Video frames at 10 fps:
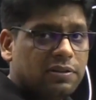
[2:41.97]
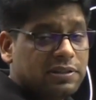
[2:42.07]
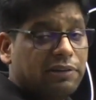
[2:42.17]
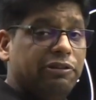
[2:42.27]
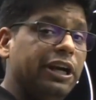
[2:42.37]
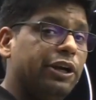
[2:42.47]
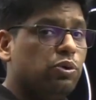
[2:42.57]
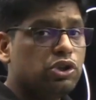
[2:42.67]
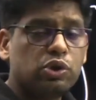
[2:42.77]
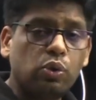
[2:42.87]
Sir, we need
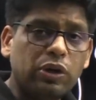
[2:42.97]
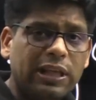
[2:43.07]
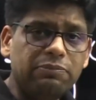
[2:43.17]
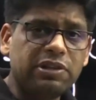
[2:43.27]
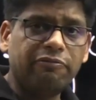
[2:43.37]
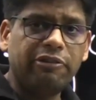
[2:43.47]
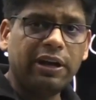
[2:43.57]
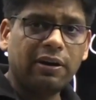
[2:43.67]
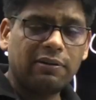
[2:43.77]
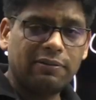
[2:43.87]
to store them
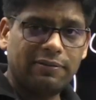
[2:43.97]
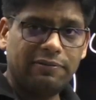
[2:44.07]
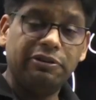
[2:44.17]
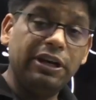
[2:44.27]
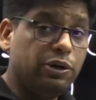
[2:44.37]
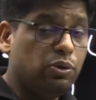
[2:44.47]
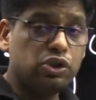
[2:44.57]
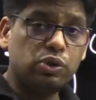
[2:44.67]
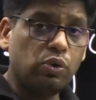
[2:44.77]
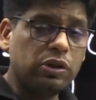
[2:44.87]
somewhere. We need to
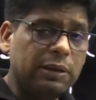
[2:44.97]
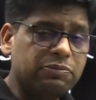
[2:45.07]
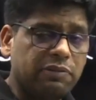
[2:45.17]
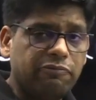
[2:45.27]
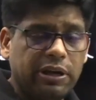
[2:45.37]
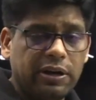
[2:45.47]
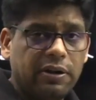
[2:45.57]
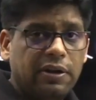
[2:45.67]
store them somewhere.